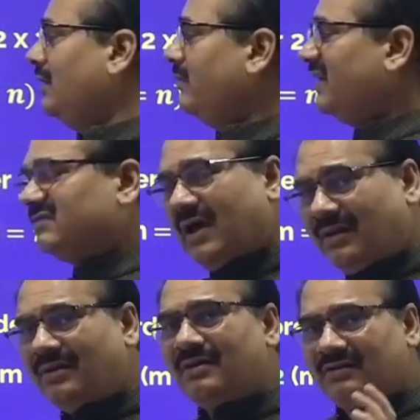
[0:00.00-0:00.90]
elements
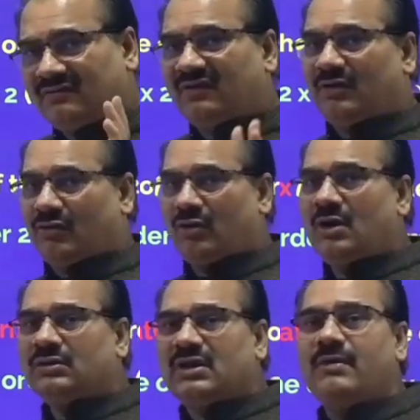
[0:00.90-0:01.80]
are 0.
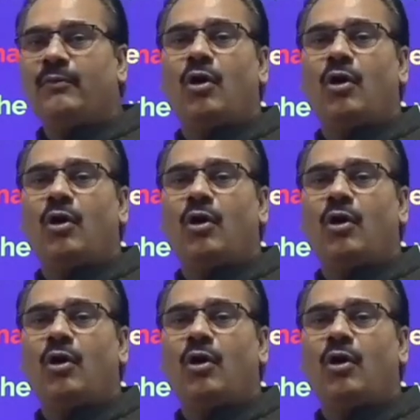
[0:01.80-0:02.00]
So if